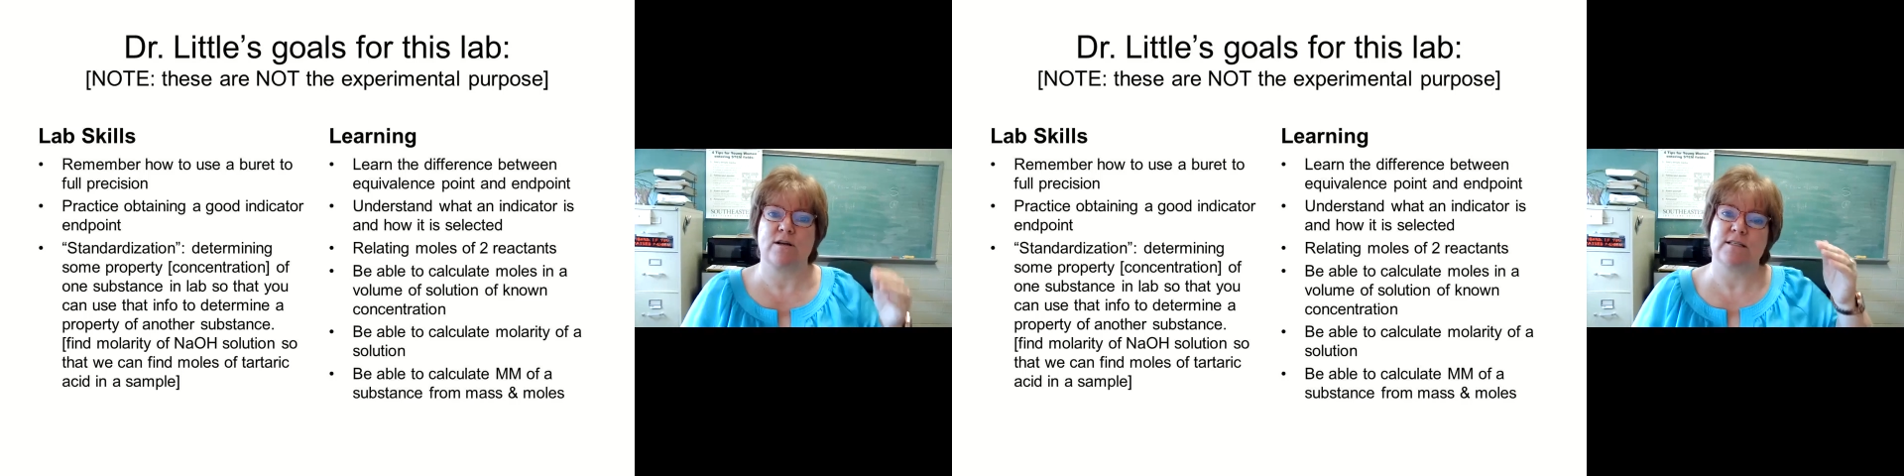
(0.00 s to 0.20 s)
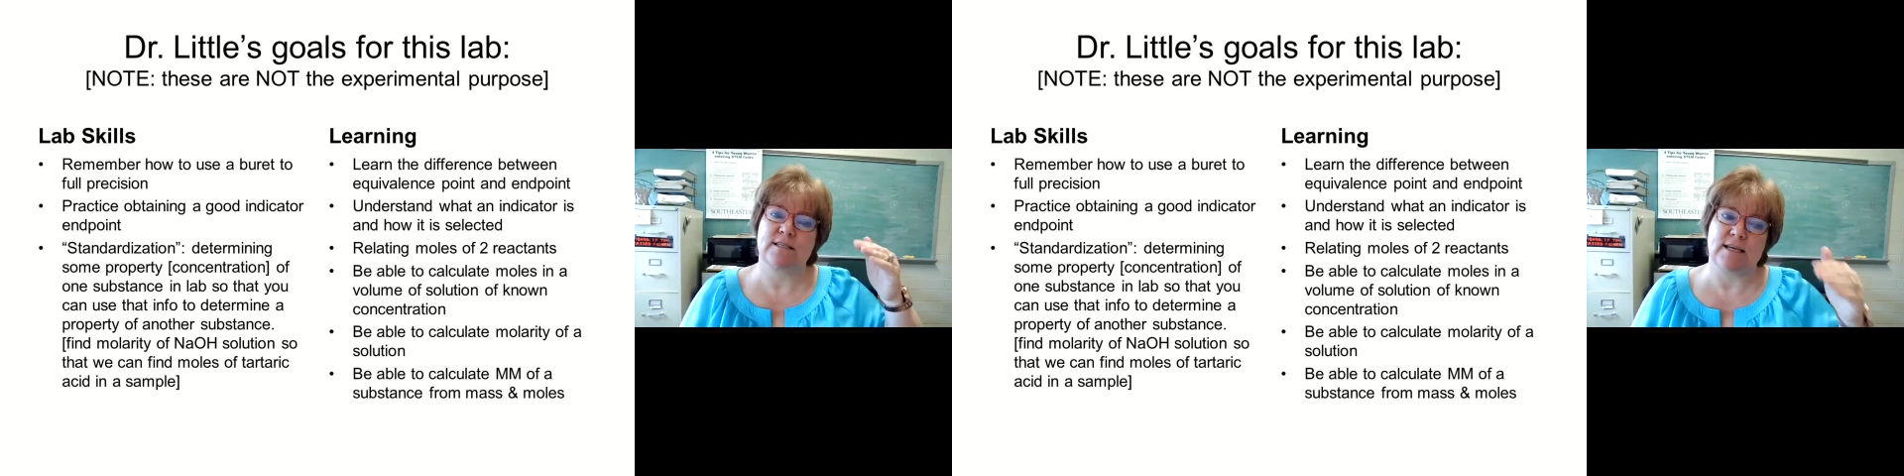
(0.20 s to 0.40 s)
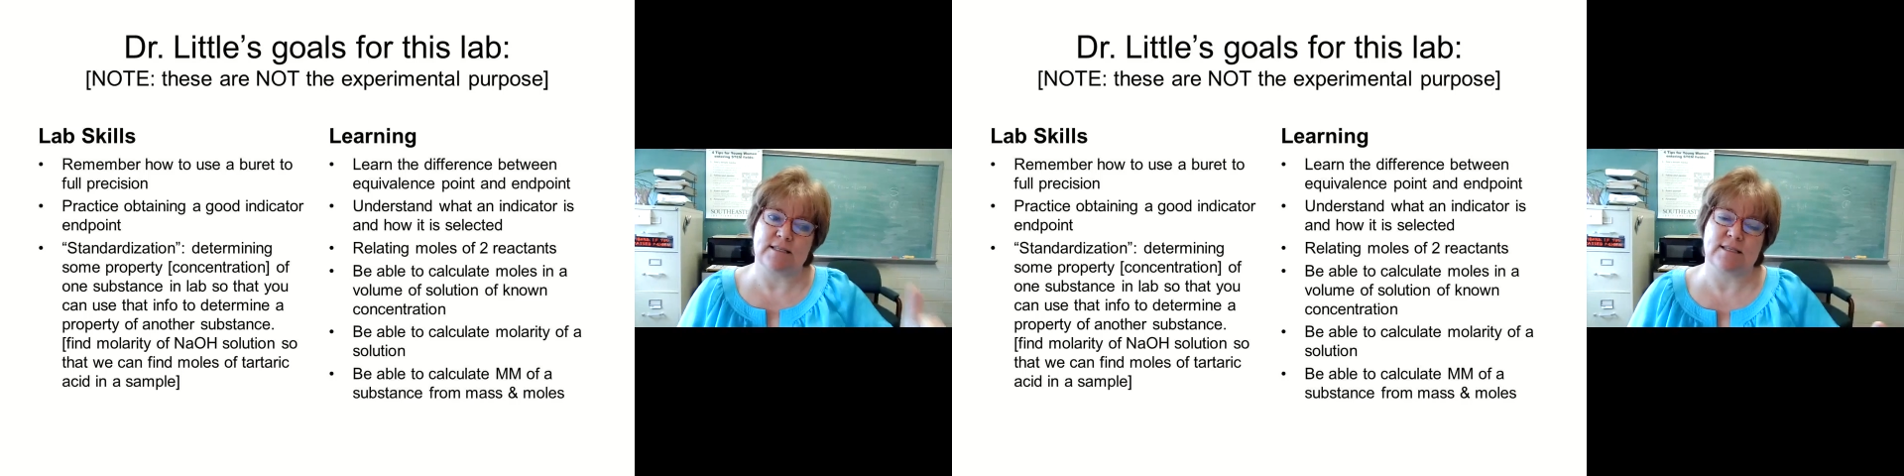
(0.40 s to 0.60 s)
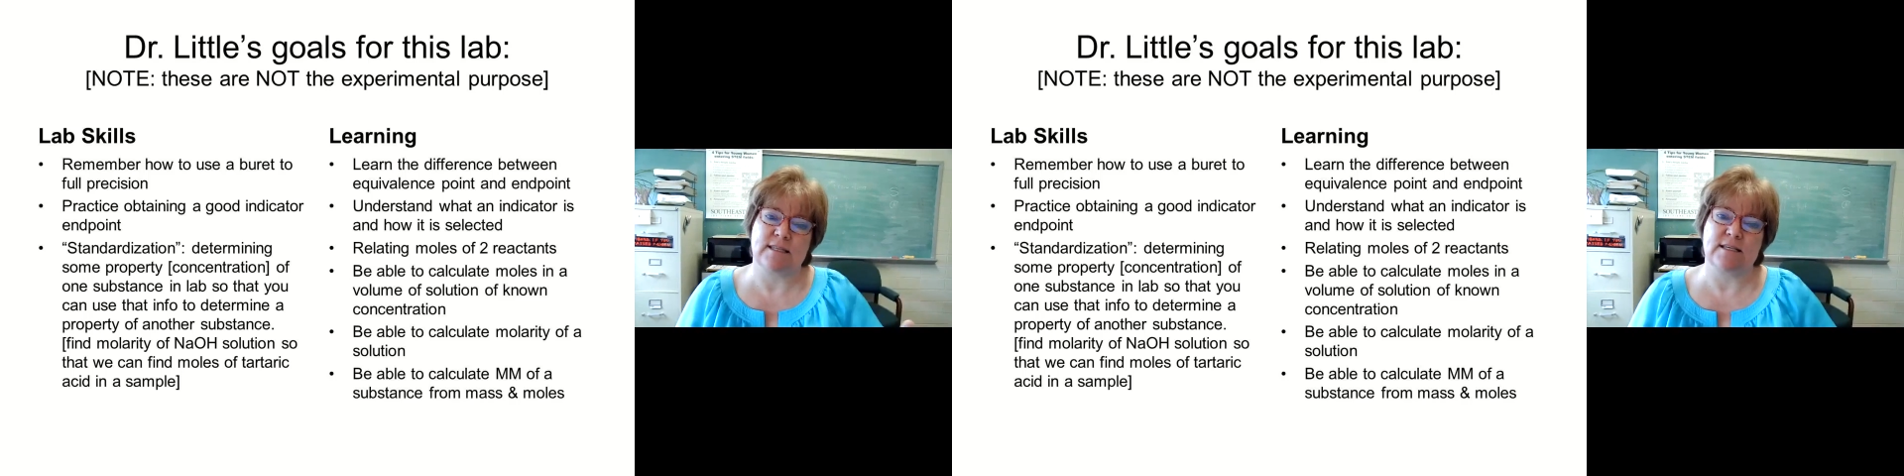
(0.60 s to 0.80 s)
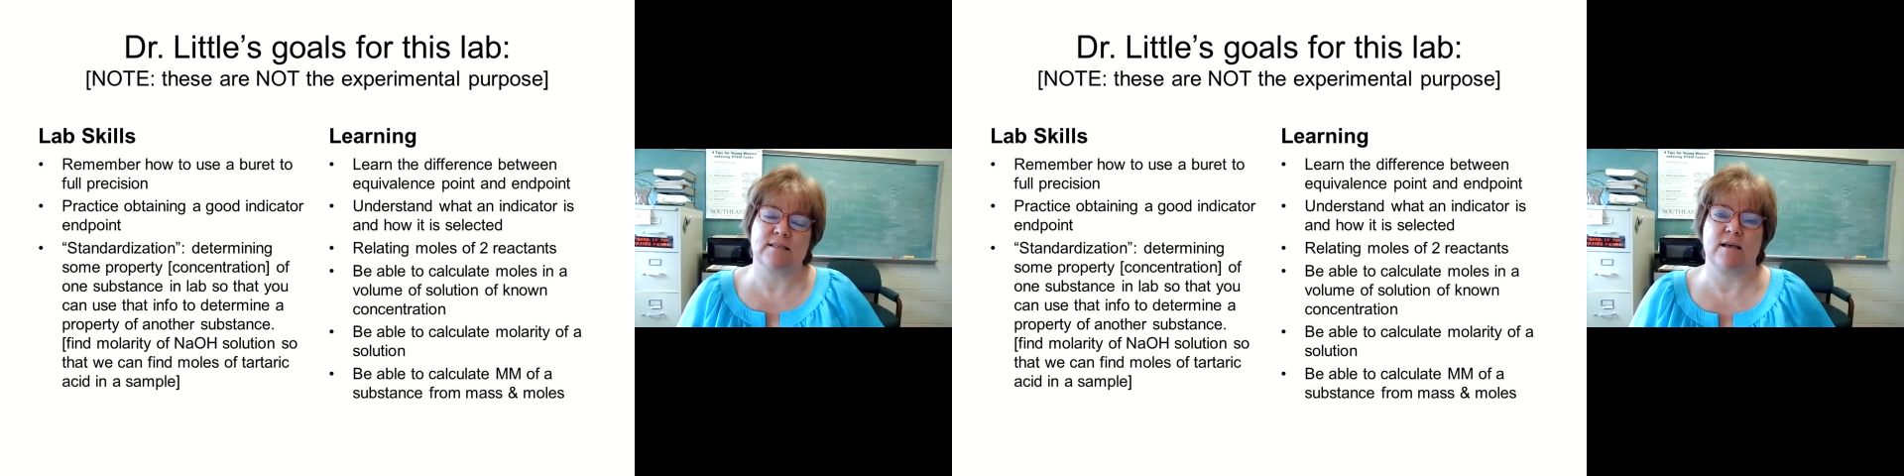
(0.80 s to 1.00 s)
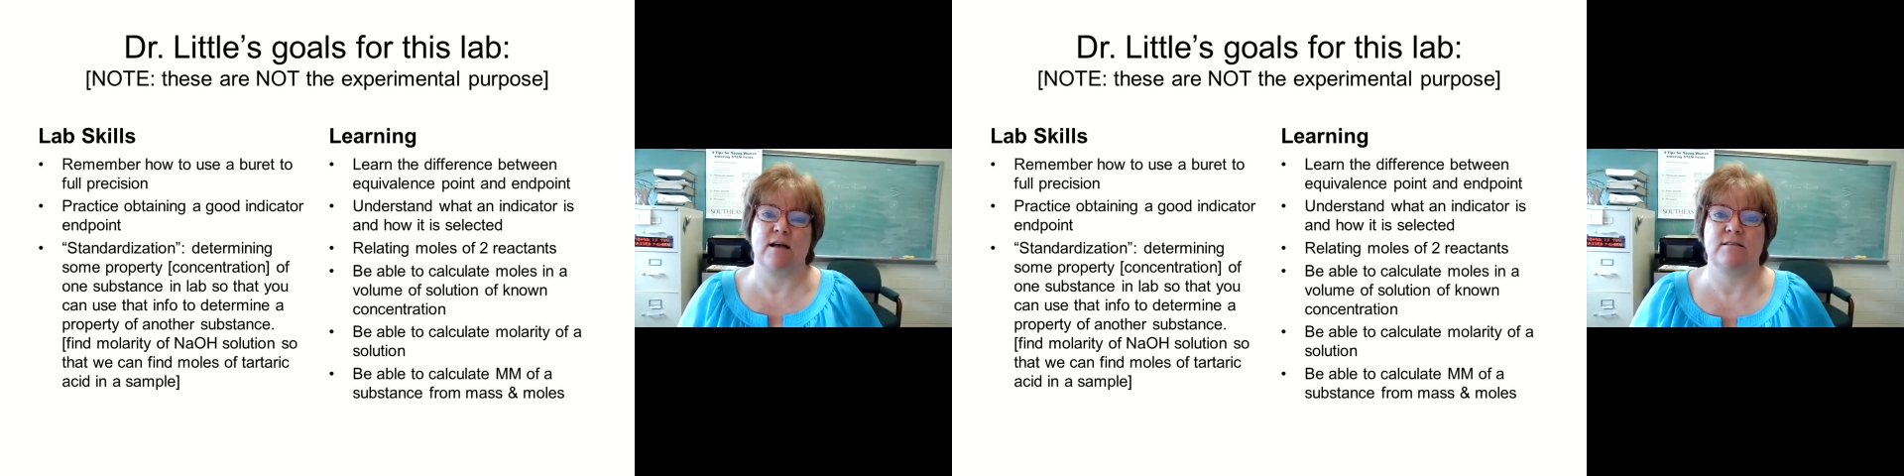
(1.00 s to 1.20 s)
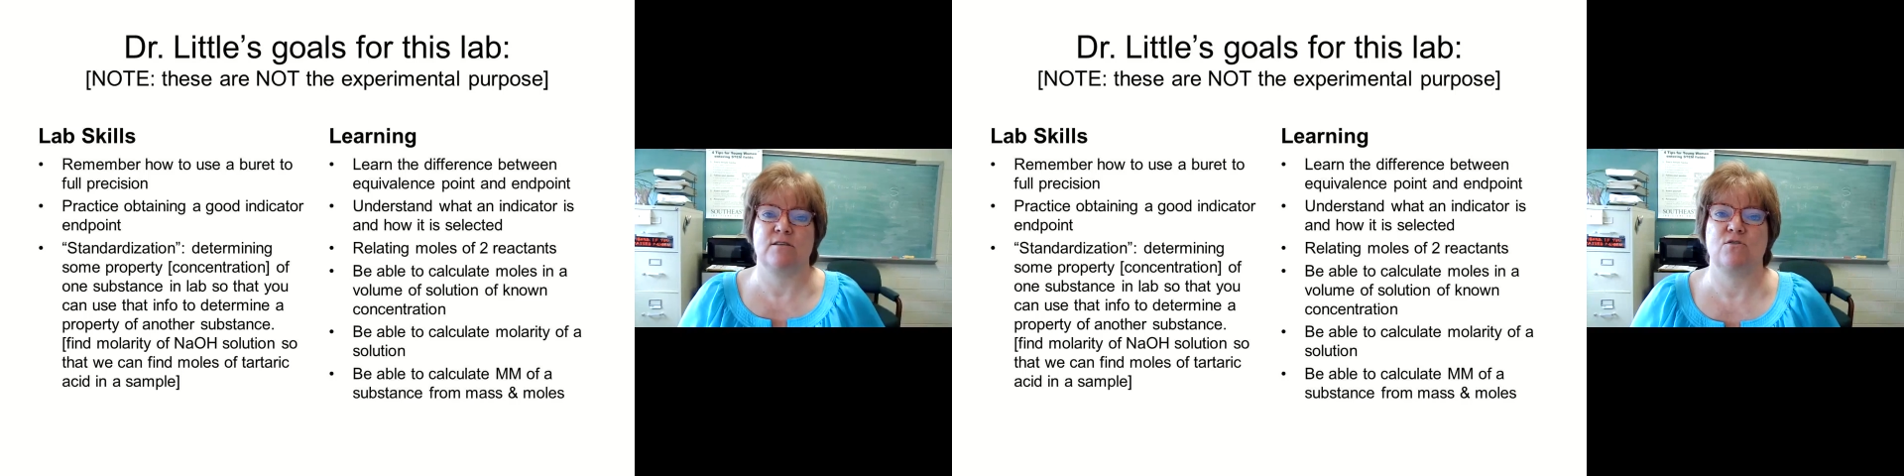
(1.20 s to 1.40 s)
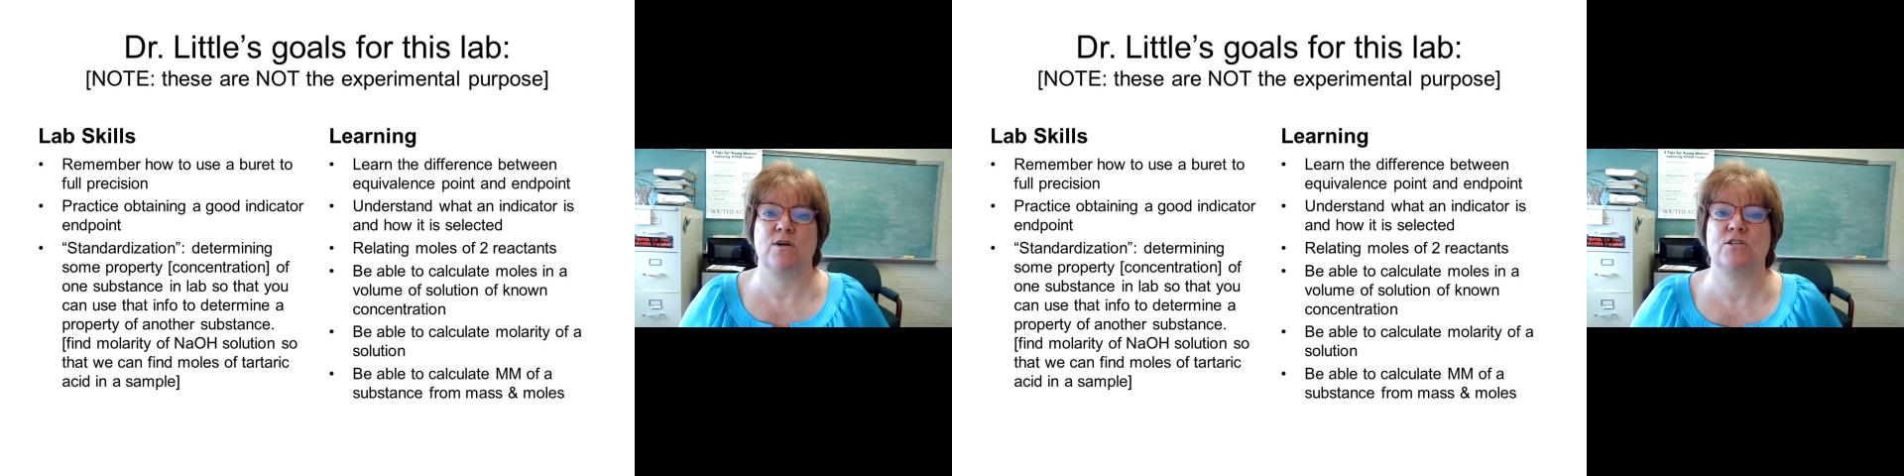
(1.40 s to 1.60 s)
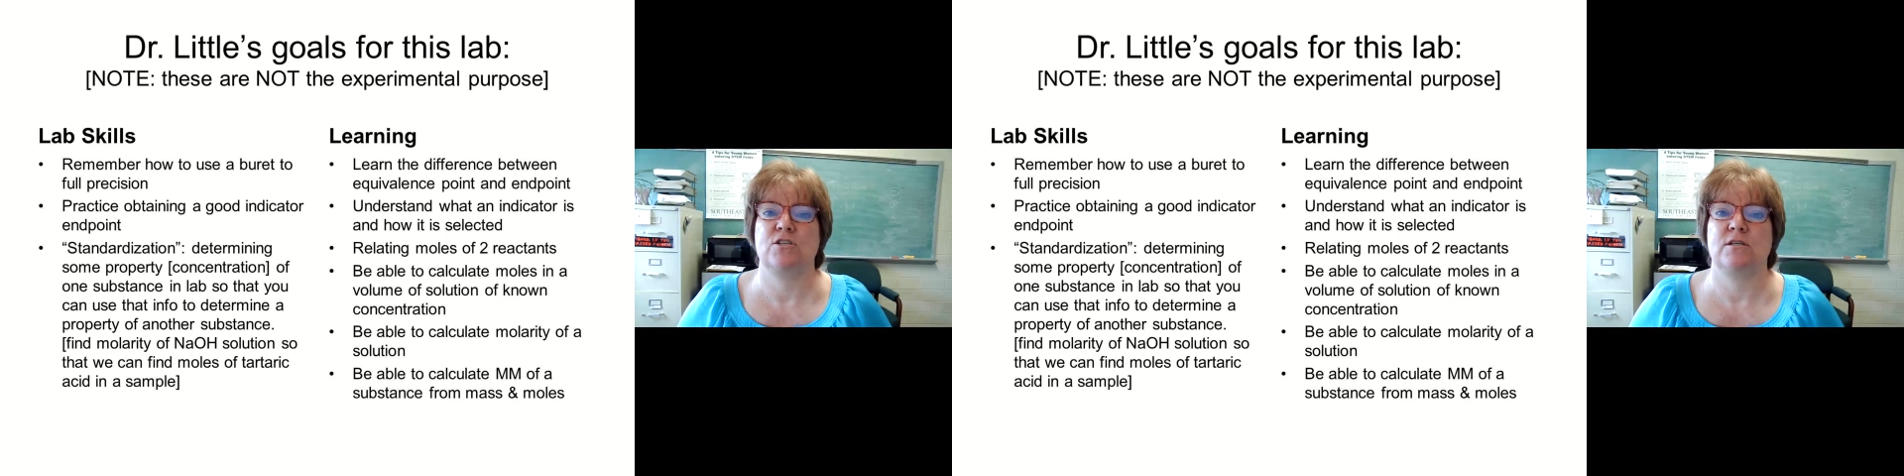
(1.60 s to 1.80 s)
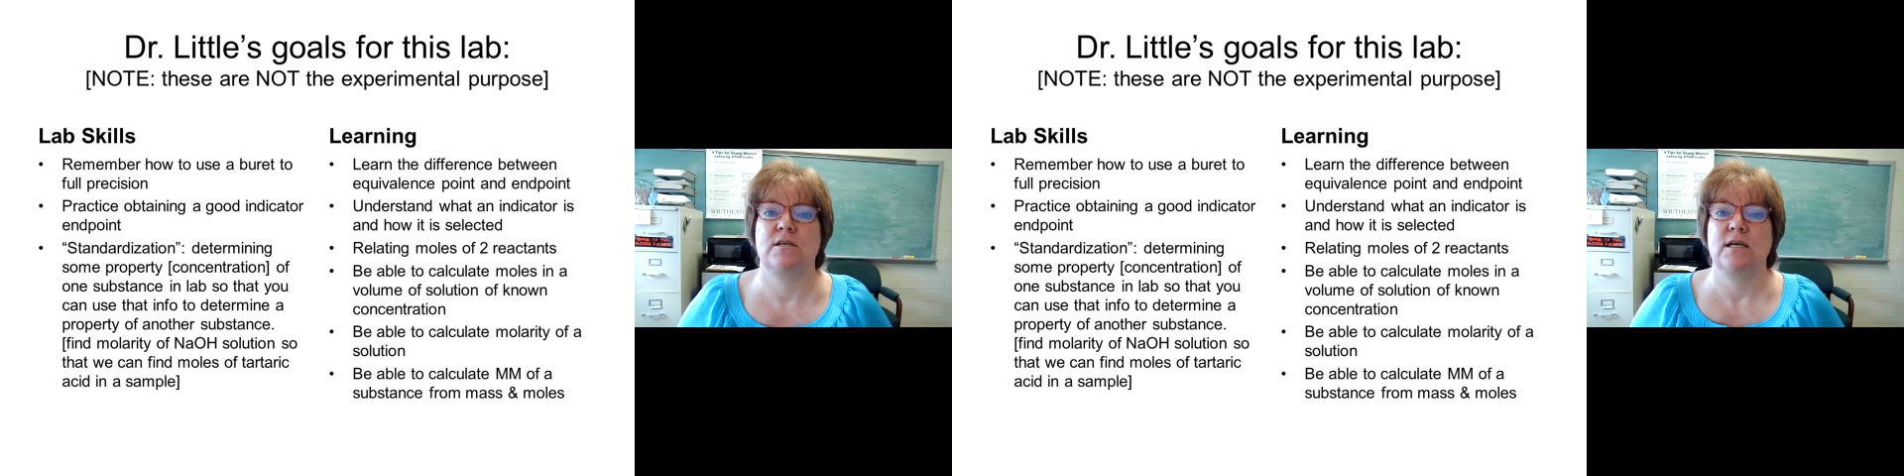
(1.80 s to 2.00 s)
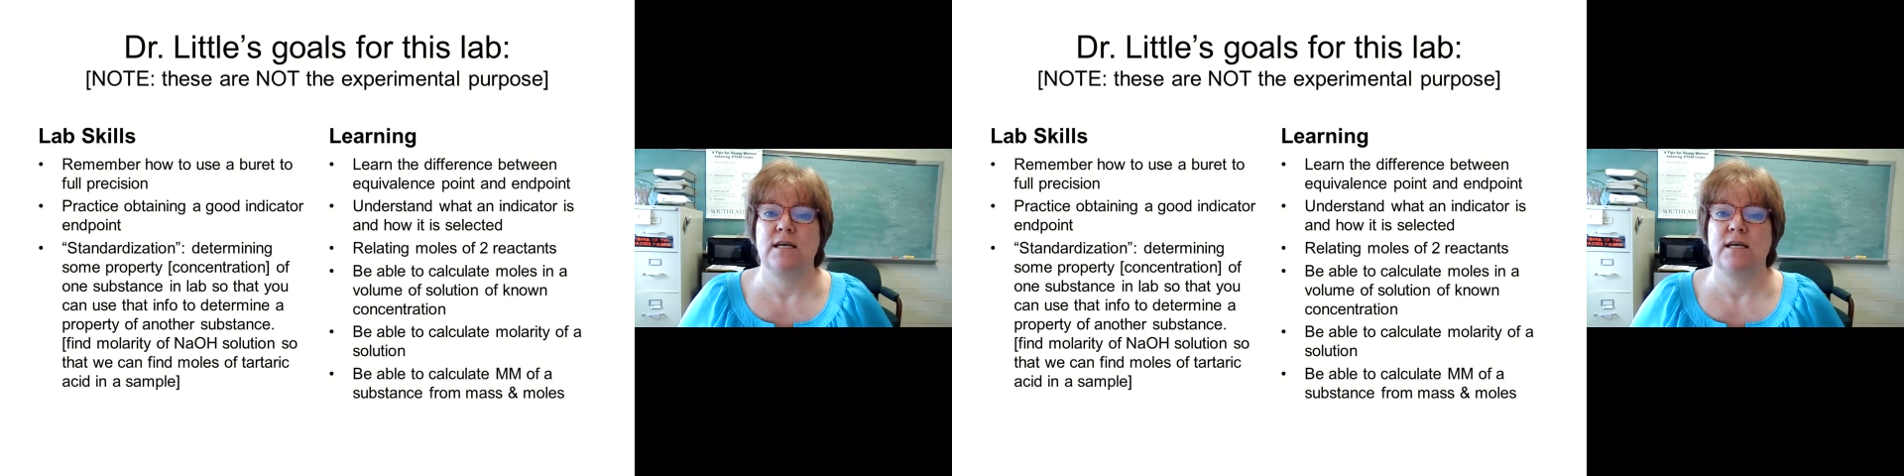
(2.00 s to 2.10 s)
it and say it's this concentration,